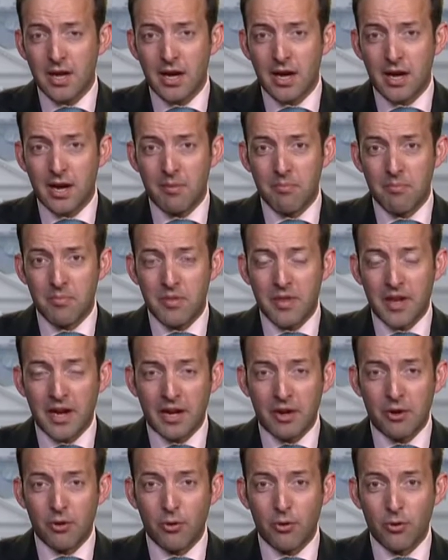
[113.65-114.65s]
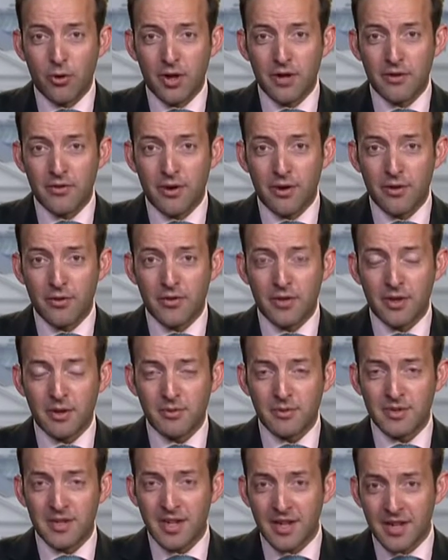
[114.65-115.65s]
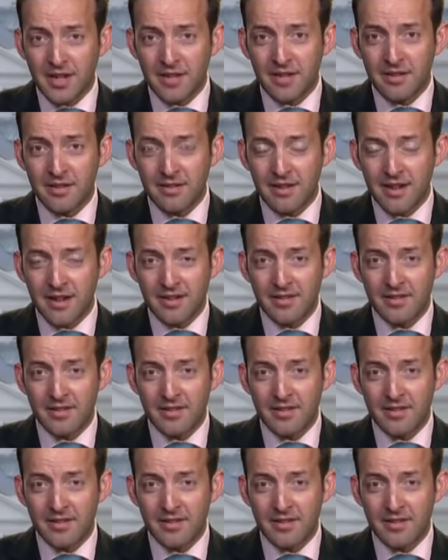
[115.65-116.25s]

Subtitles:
That call I don't think was heeded.